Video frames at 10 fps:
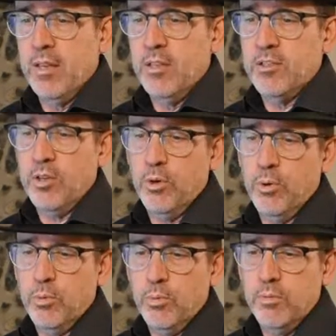
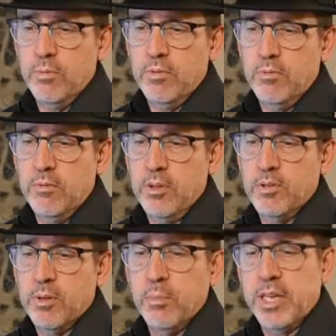So there's
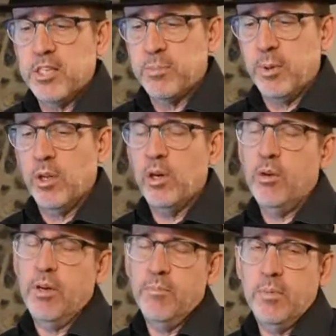some links
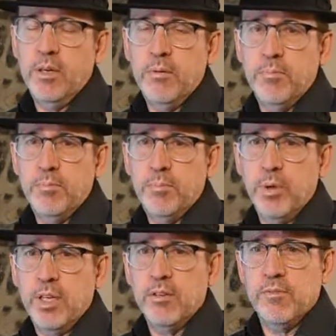below I'm
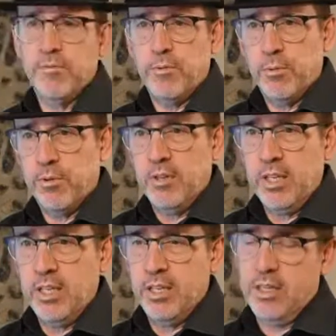putting for
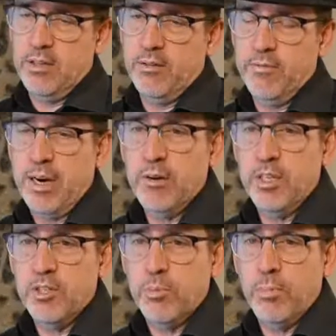the
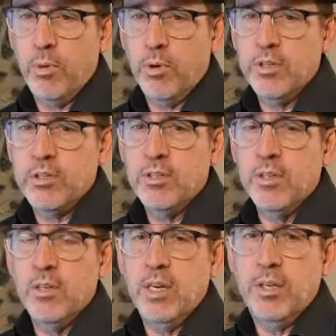various reports,
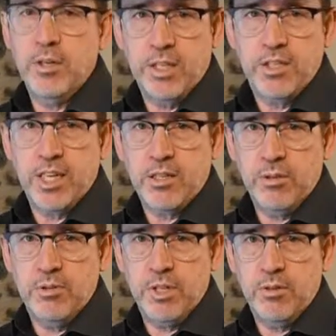and you can check
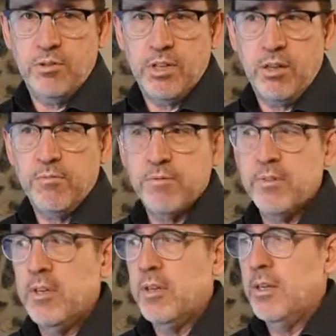those out yourself.
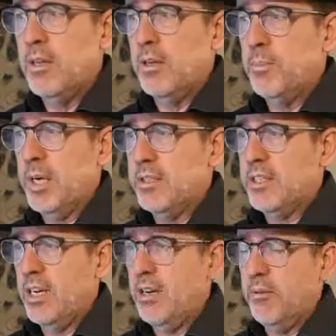But,
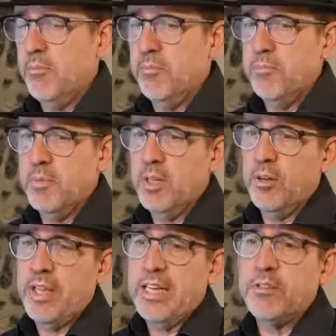
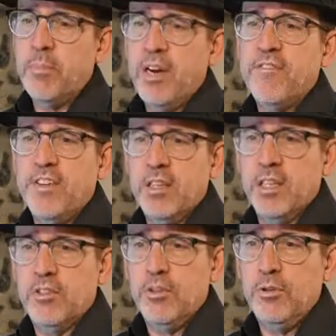that's my
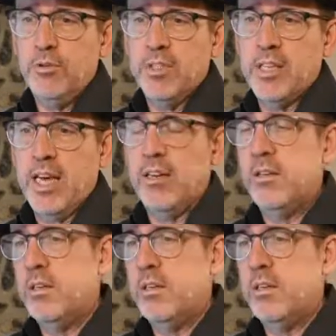feeling too, is that